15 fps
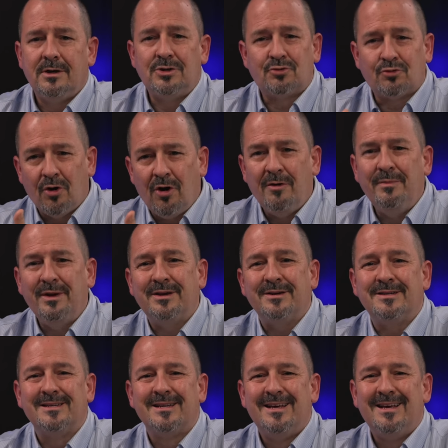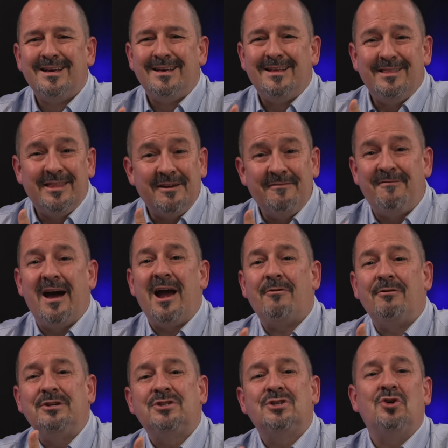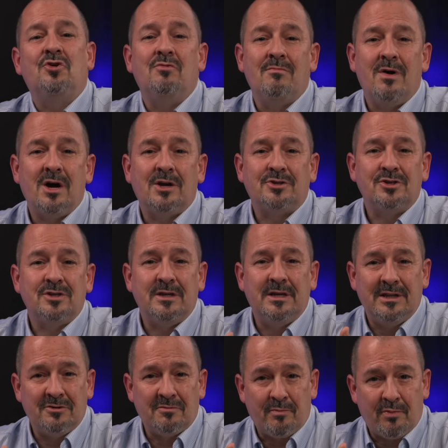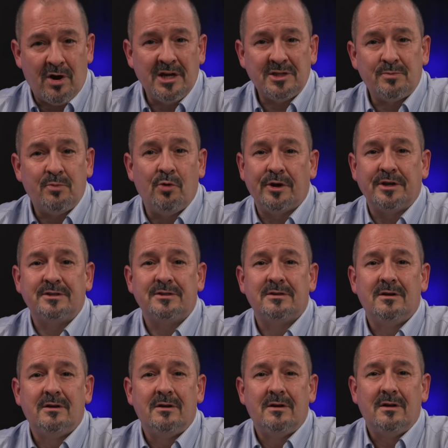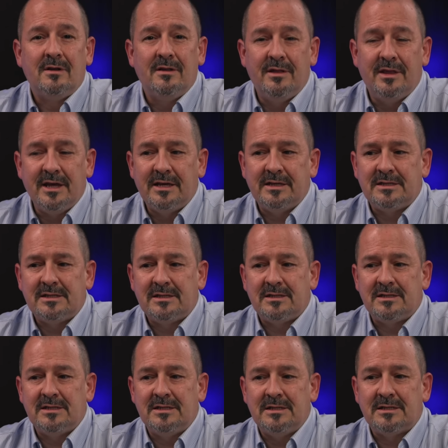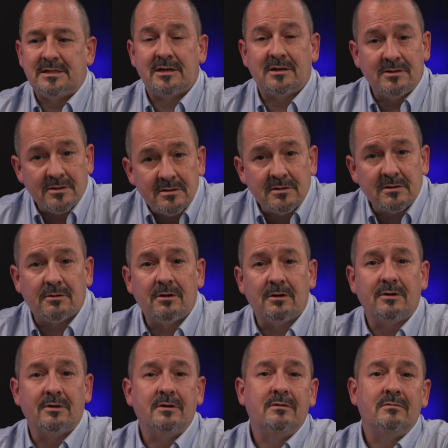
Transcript: is wrong because they vary so much in their price points. This is a concern,